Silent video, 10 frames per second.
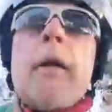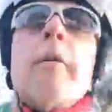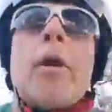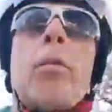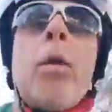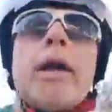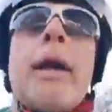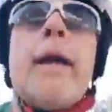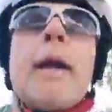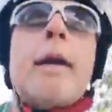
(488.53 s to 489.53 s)
that
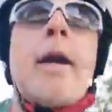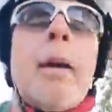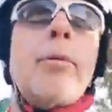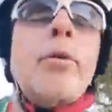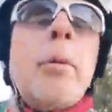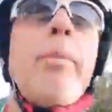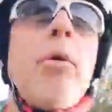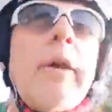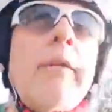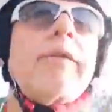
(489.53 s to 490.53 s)
we come to a
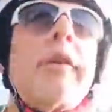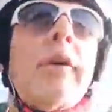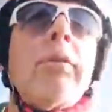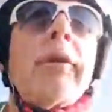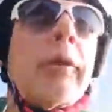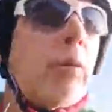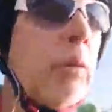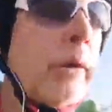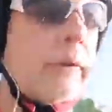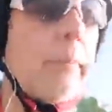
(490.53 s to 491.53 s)
point of stillness and
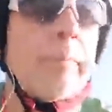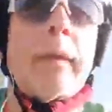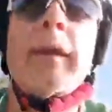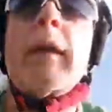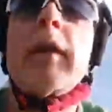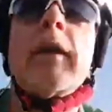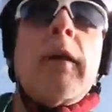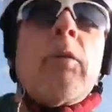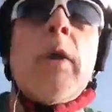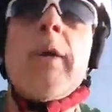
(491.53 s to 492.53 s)
wisdom
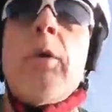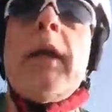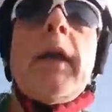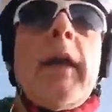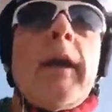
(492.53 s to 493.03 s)
where we